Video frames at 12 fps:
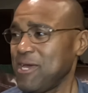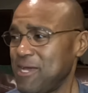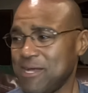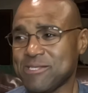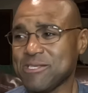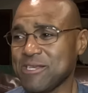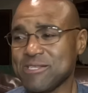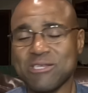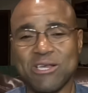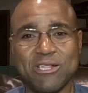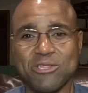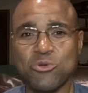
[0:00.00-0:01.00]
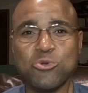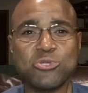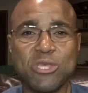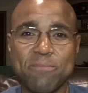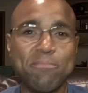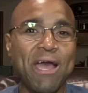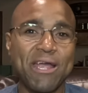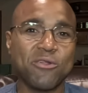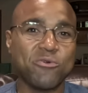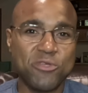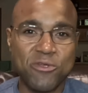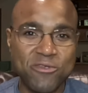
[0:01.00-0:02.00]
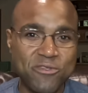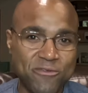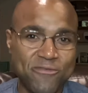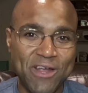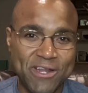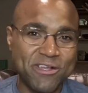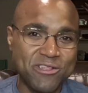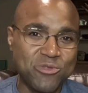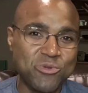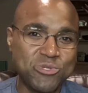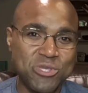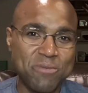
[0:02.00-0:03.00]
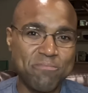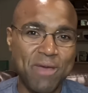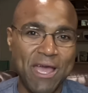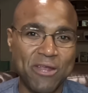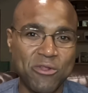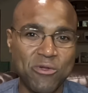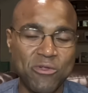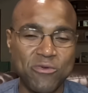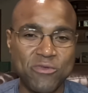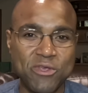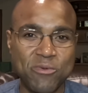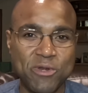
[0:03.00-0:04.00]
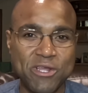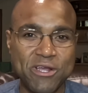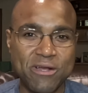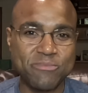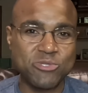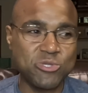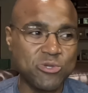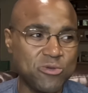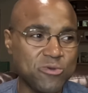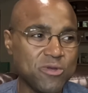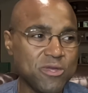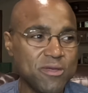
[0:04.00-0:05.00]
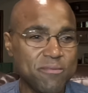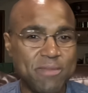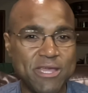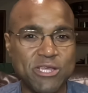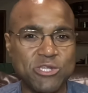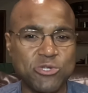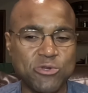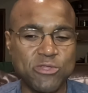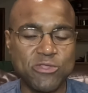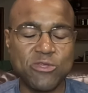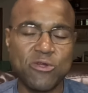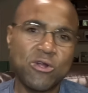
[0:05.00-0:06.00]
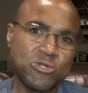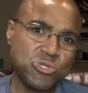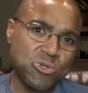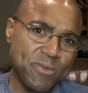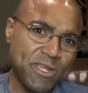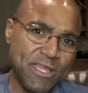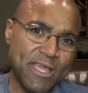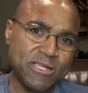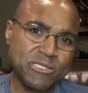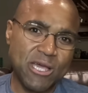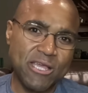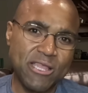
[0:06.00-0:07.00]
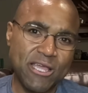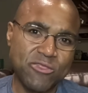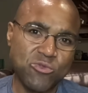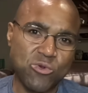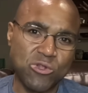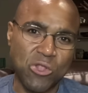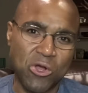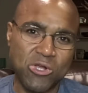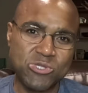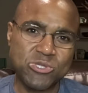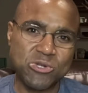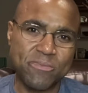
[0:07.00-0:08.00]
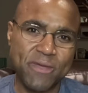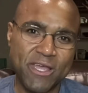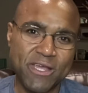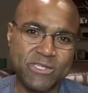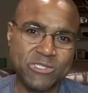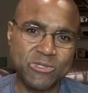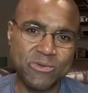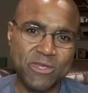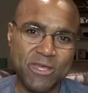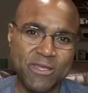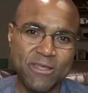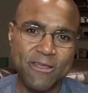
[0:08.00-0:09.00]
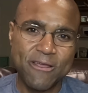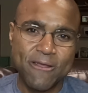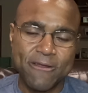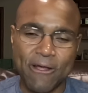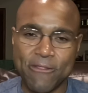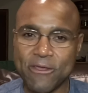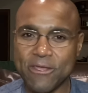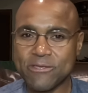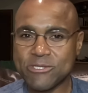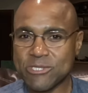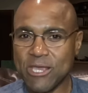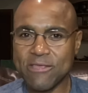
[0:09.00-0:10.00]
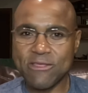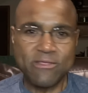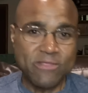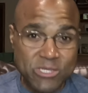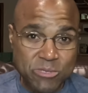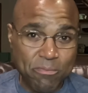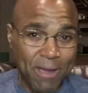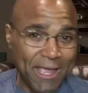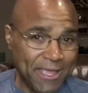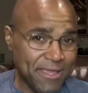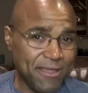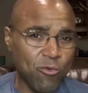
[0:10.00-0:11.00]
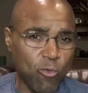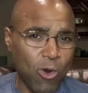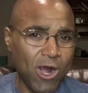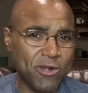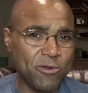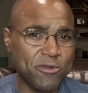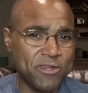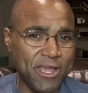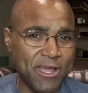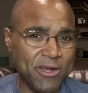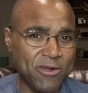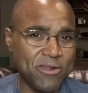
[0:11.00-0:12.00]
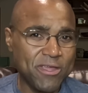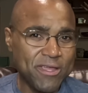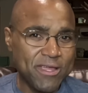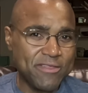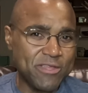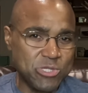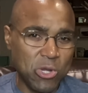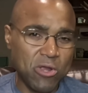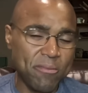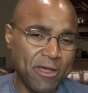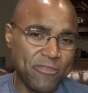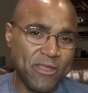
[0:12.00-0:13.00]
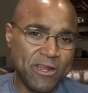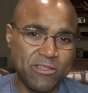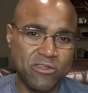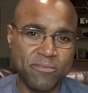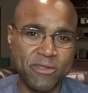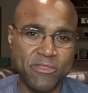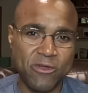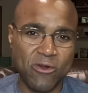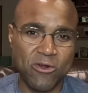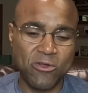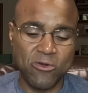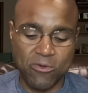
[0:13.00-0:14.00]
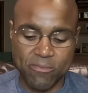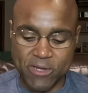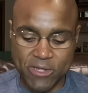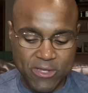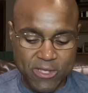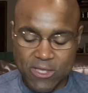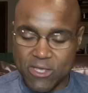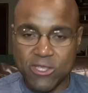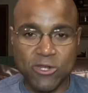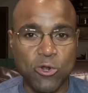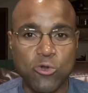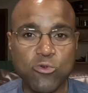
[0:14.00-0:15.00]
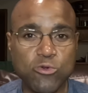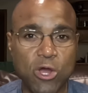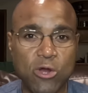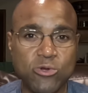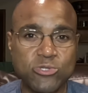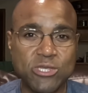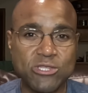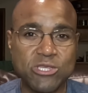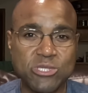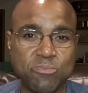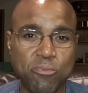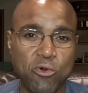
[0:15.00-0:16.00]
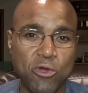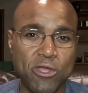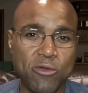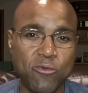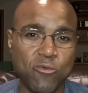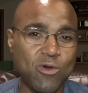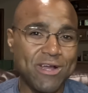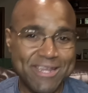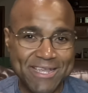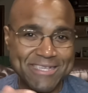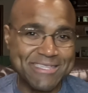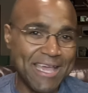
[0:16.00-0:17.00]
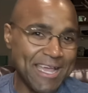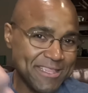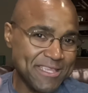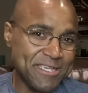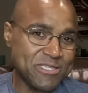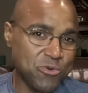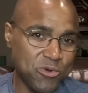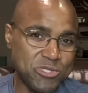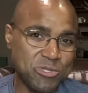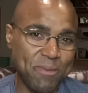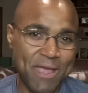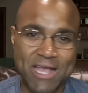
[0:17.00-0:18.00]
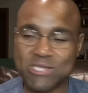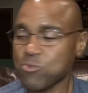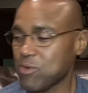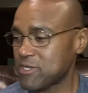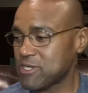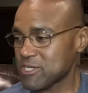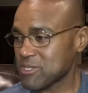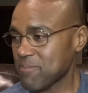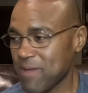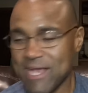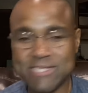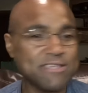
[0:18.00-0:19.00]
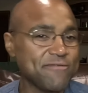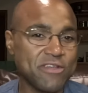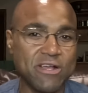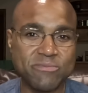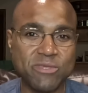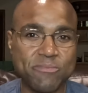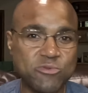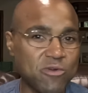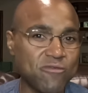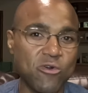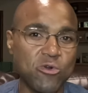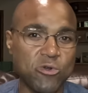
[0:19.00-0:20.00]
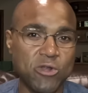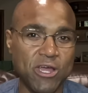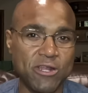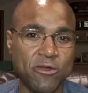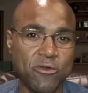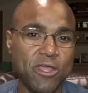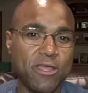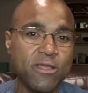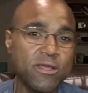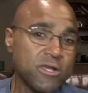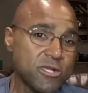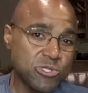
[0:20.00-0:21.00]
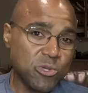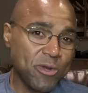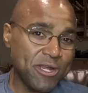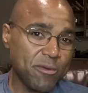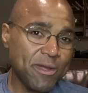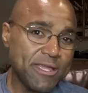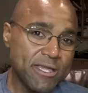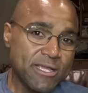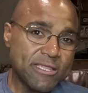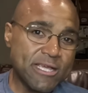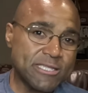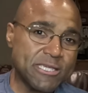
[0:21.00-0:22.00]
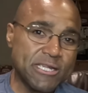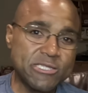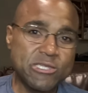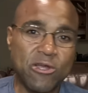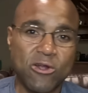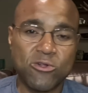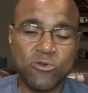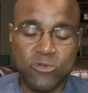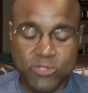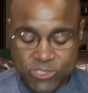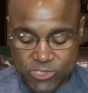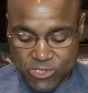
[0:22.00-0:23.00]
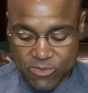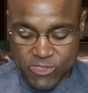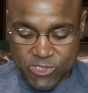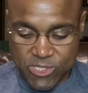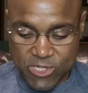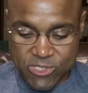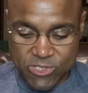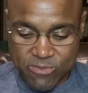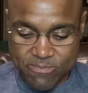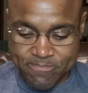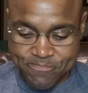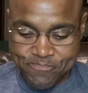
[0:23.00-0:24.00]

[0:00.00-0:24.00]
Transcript: It's a losing battle. You're fighting a losing battle, you know, when it comes to making sure that there aren't too many anti-landlord laws that are passed, okay? Now, they say that this might get watered down, and they talk about that a little bit in the article, but, you know, who knows at this point what exactly is going to pass, what doesn't pass, if it comes up to a vote or not, okay? So anyway, let's get into the article and see what it says.